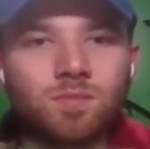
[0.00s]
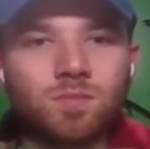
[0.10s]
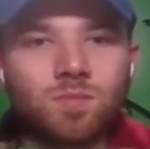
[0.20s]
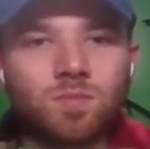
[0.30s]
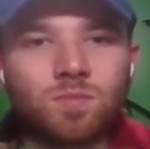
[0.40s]

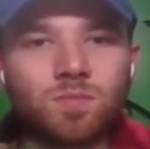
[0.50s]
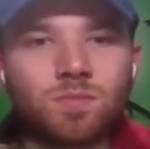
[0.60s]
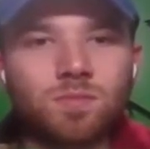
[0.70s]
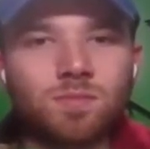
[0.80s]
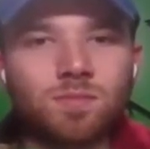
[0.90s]

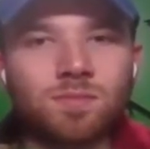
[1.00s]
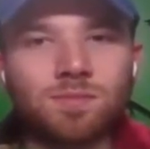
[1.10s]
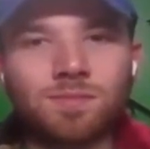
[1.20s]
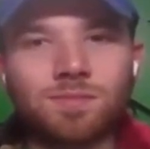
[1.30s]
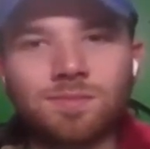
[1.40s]

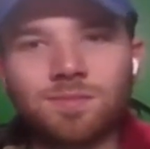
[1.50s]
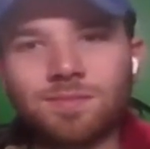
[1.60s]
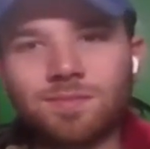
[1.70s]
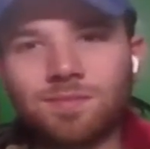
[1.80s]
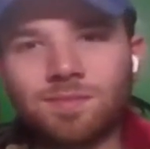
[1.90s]

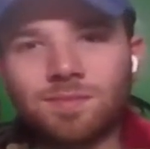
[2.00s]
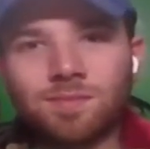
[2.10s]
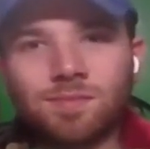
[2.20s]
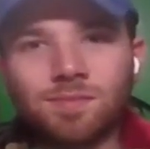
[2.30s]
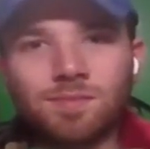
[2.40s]

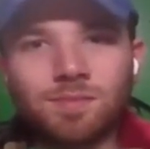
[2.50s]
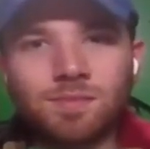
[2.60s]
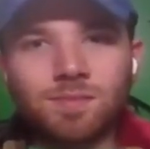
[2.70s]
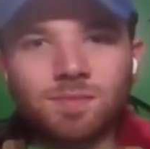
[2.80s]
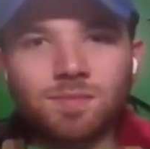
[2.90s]

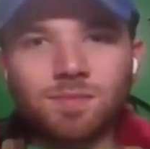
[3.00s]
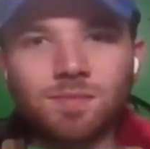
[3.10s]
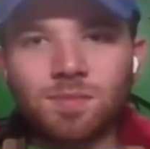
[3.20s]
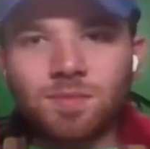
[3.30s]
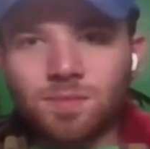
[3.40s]

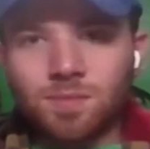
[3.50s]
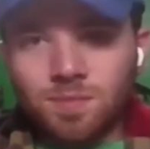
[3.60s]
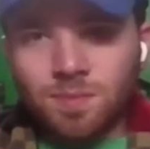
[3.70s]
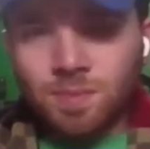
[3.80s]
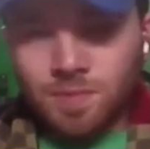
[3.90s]

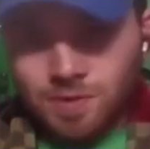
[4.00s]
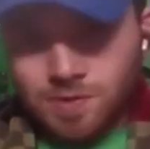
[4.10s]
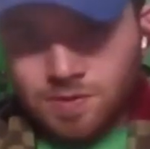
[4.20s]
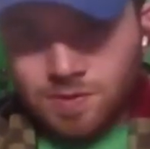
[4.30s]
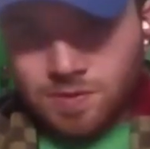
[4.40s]

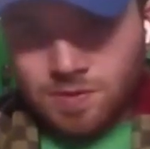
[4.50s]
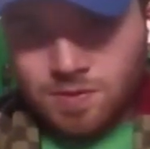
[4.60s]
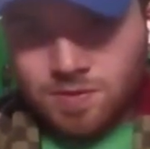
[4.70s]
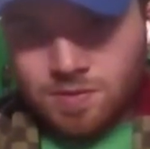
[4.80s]
The person shown says nothing.